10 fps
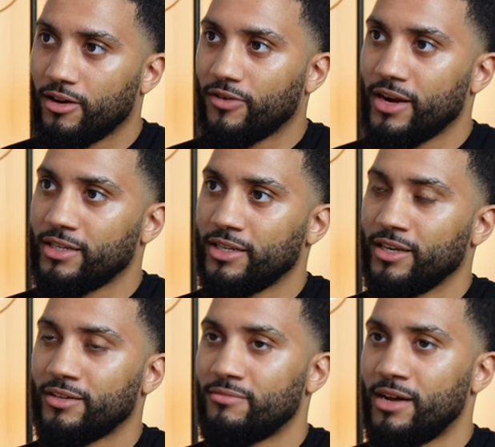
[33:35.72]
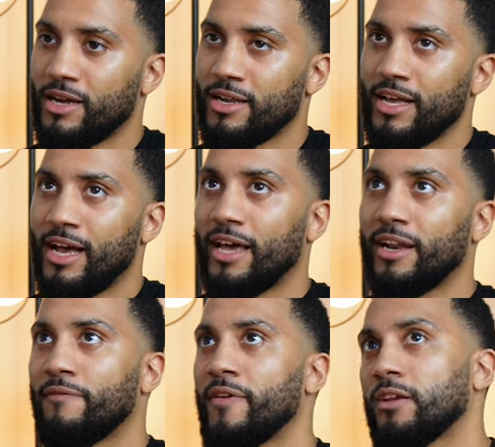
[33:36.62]
Crazy. It's mad. And
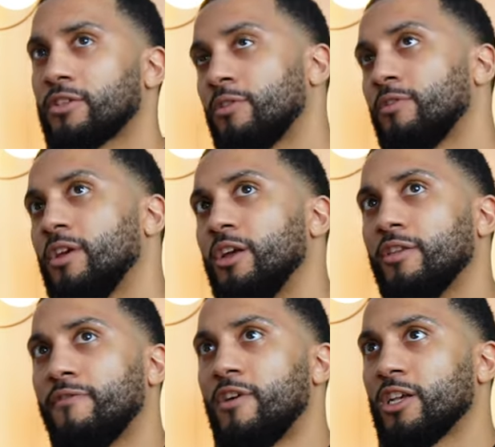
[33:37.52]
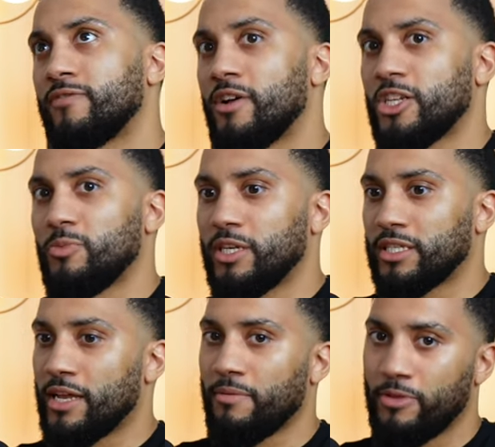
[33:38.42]
then I think, so the first version, which is
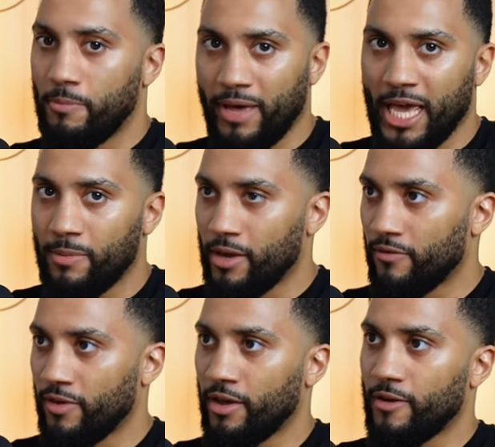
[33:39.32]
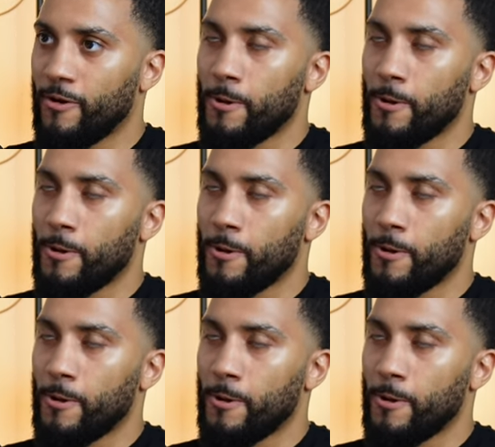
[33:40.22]
like the baby of it,